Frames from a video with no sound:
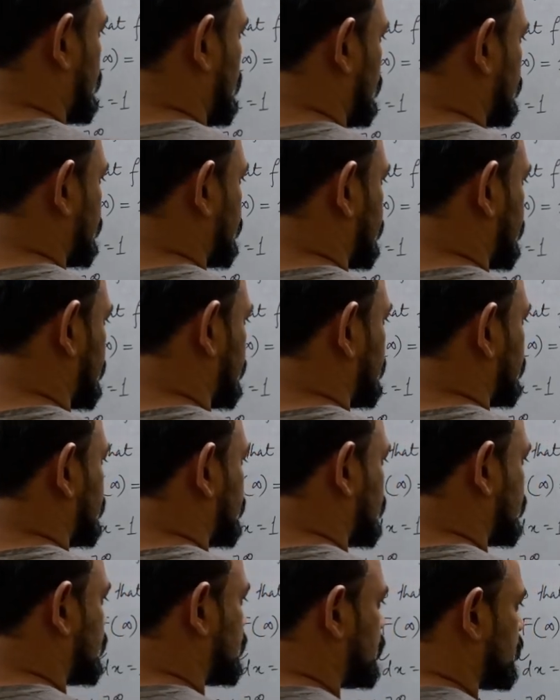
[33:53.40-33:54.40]
is a
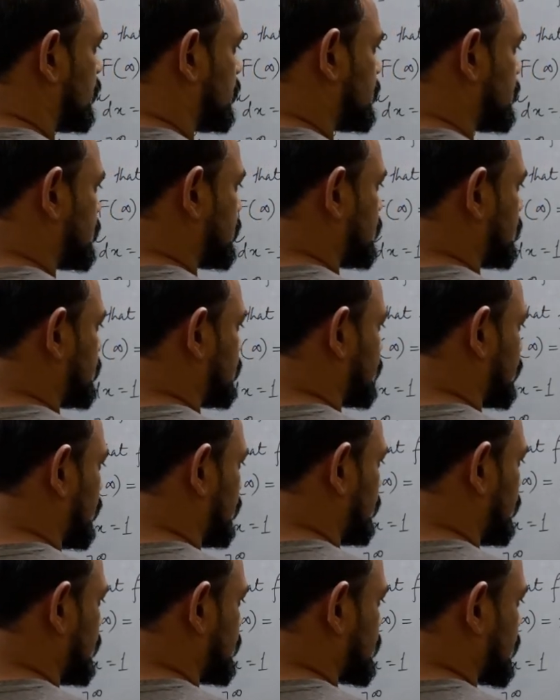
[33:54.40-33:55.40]
constant. It comes
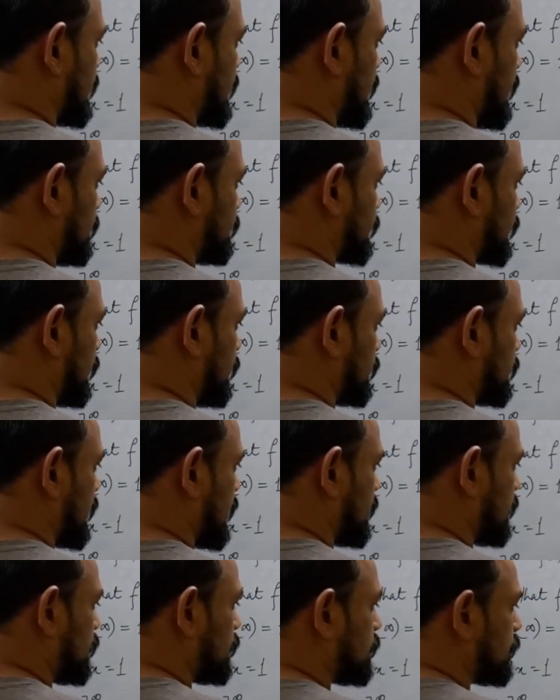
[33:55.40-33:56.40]

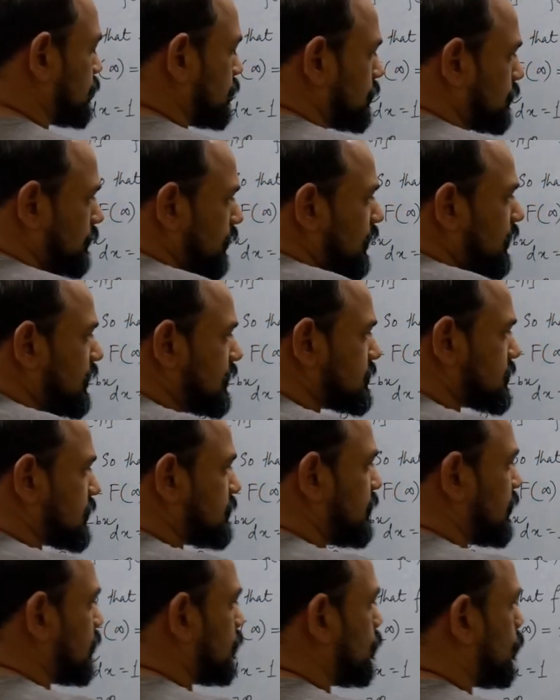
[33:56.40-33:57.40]
out, and you're really
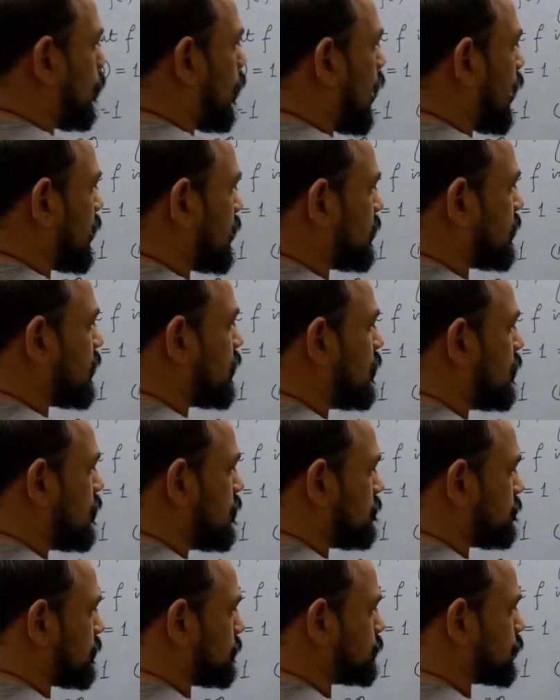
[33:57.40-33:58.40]
integrating 1
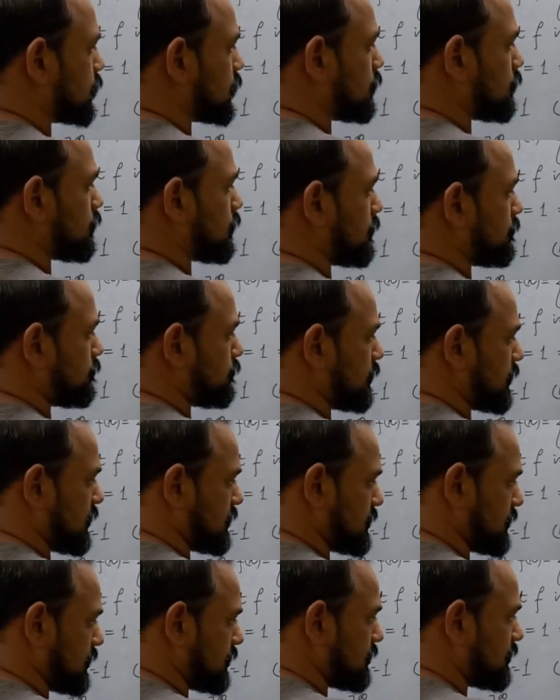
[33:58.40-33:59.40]
from 0 to
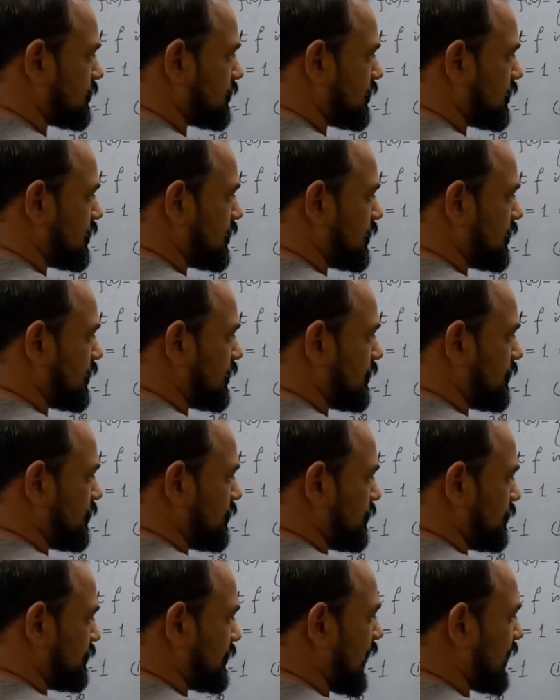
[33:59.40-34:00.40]
infinity.
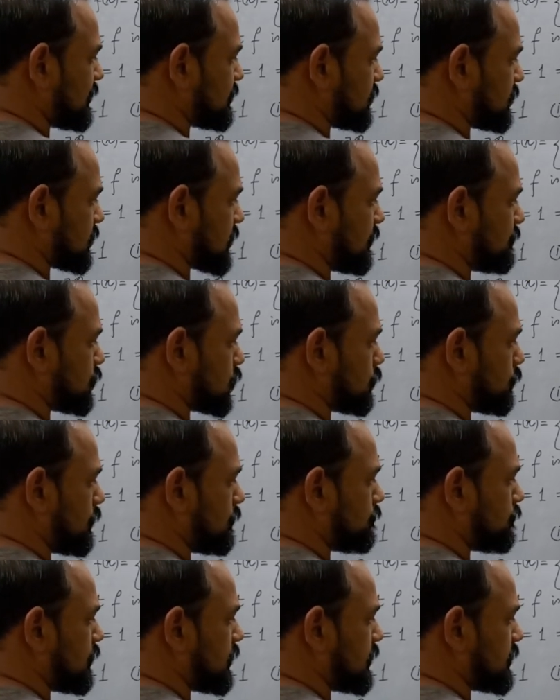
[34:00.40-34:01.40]
That just gives
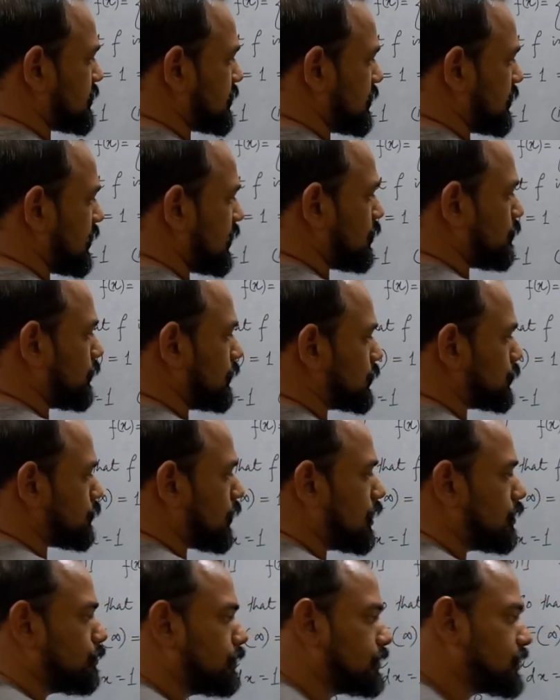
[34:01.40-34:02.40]
you infinity
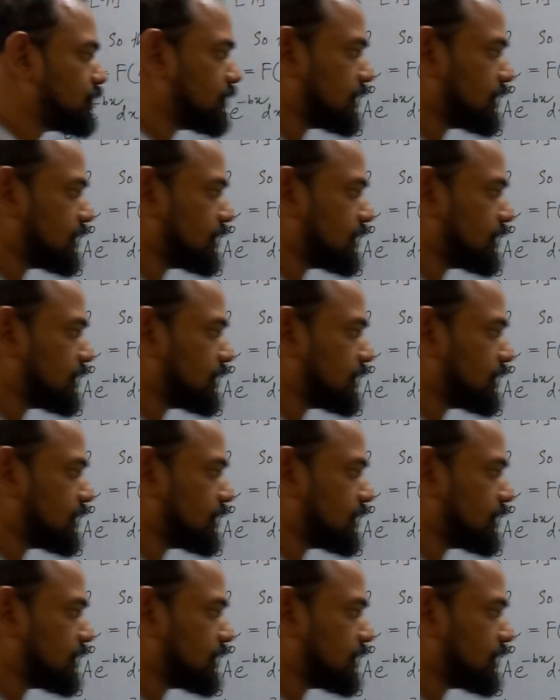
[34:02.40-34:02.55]
equals 1,